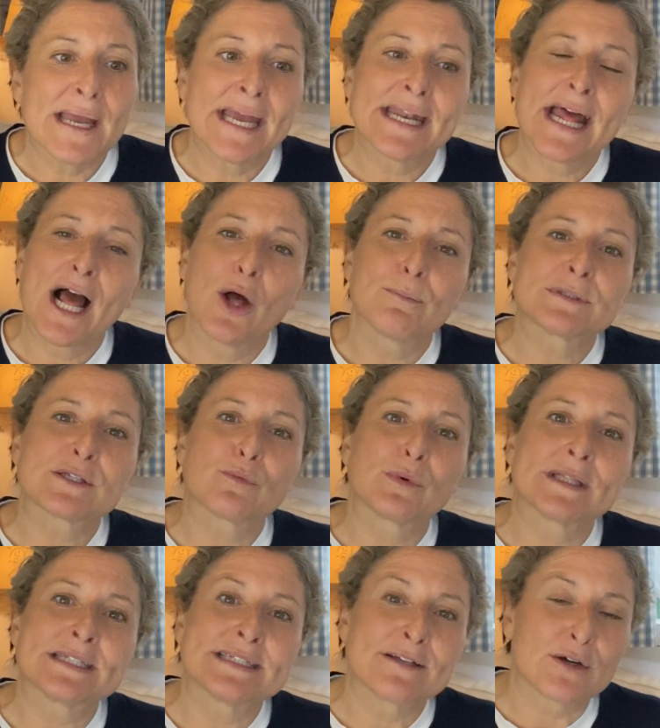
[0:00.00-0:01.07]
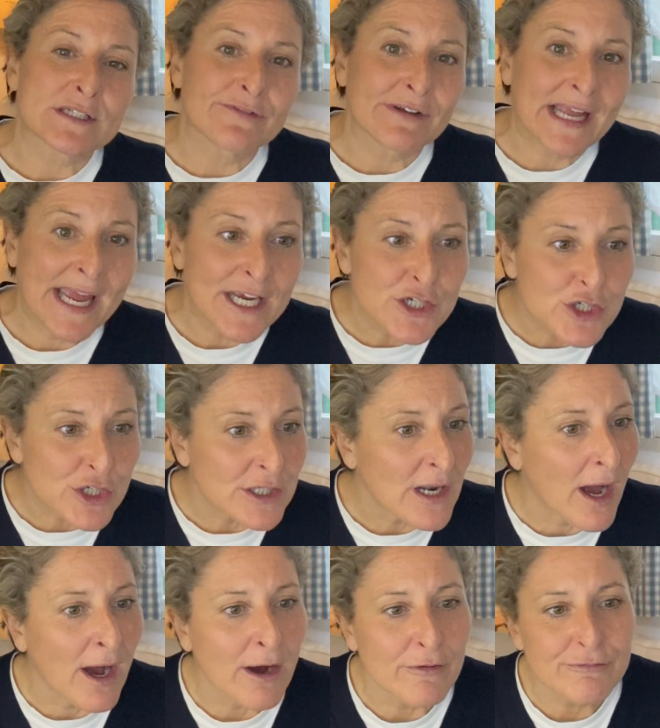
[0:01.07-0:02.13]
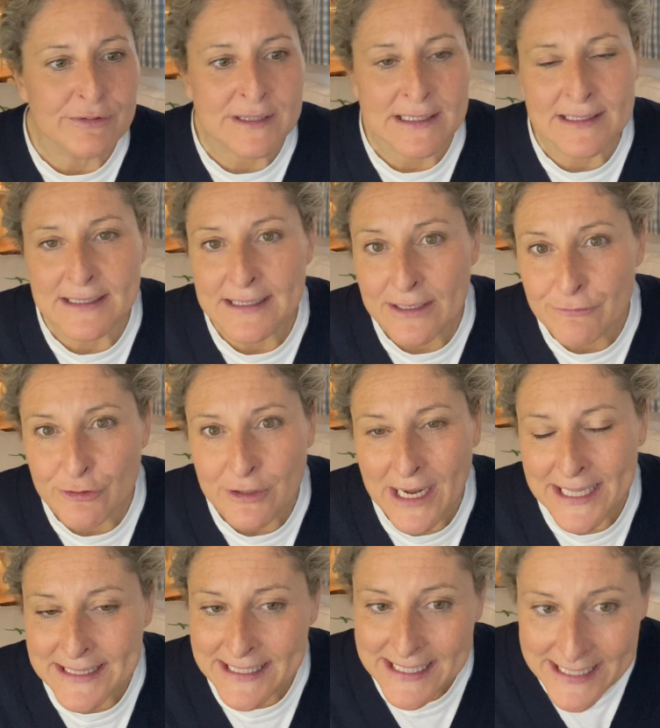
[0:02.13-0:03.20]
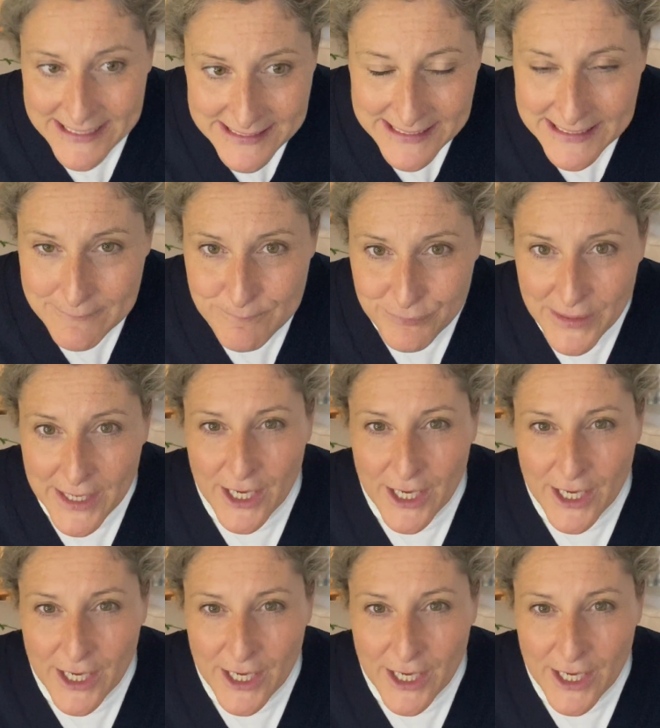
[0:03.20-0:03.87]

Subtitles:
It helps with detoxification of the liver and the kidney.